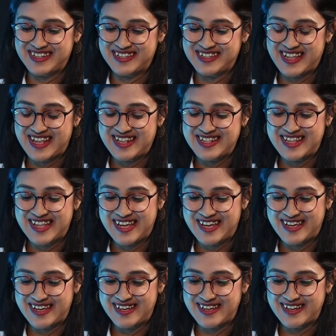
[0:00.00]
then
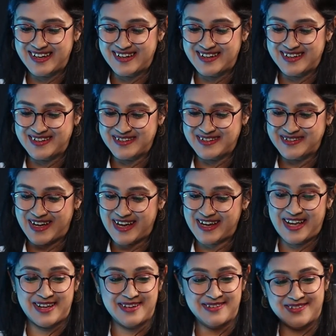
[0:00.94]
they,
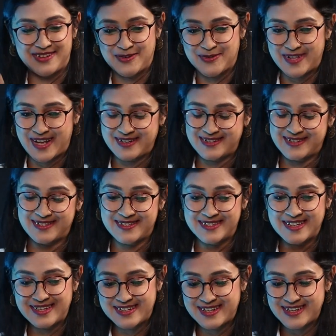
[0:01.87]
again, you know, that
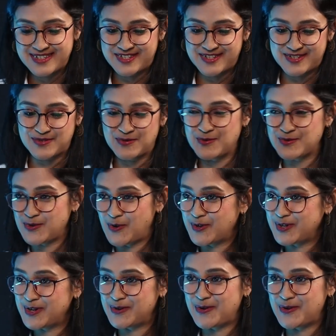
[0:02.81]
sickness just goes on